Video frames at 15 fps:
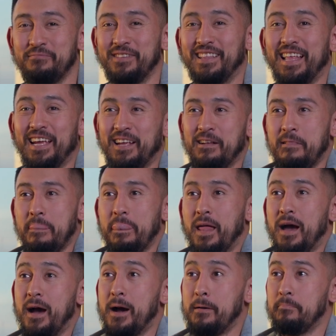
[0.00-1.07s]
But like,
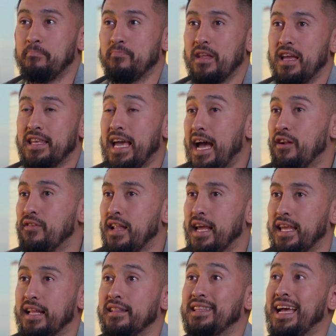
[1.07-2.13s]
I don't
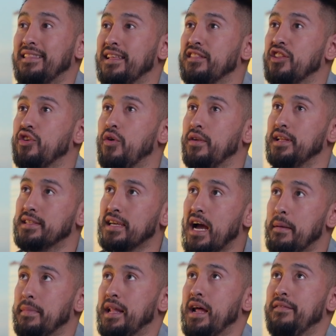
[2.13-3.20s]
like it. I think the only
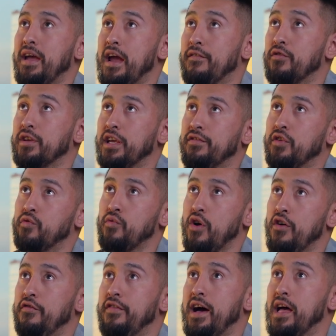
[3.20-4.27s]
time that I've ever given
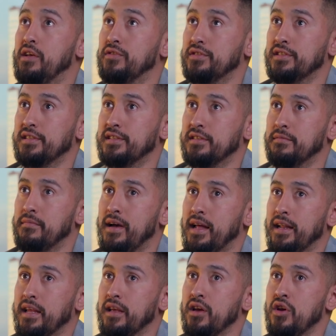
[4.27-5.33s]
raw files to
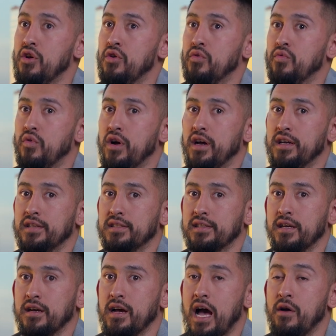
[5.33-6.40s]
somebody was
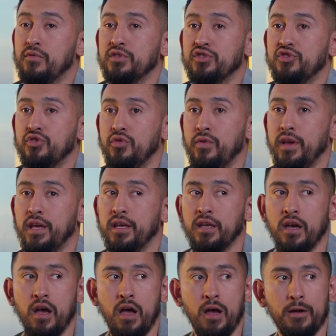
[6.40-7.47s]
I was doing,
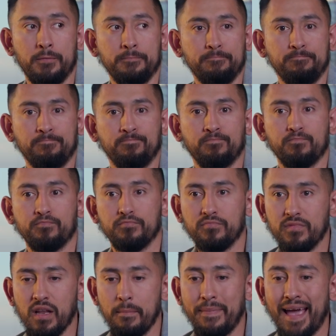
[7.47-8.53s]

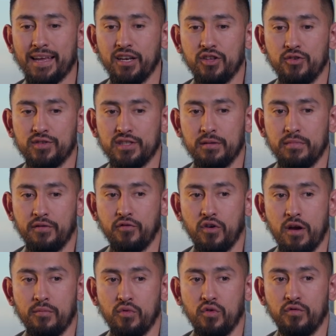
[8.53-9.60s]
back in Houston before
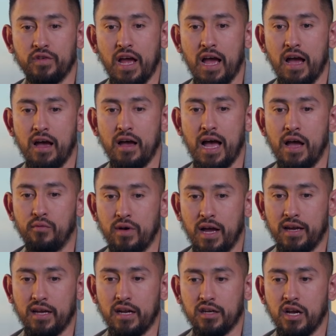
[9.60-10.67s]
I moved, I
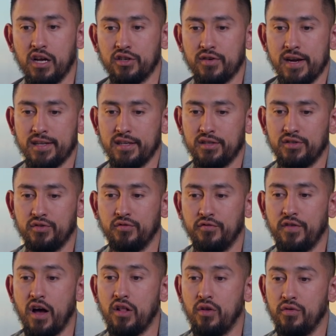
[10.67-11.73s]
got contracted to
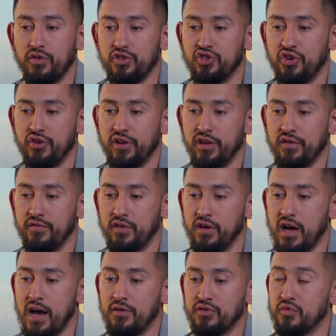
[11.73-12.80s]
follow the journey of a
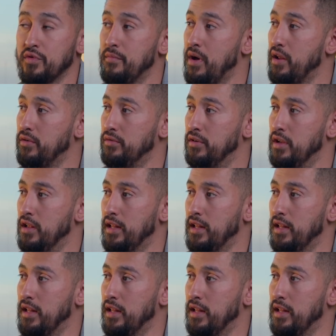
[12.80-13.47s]
house remodel.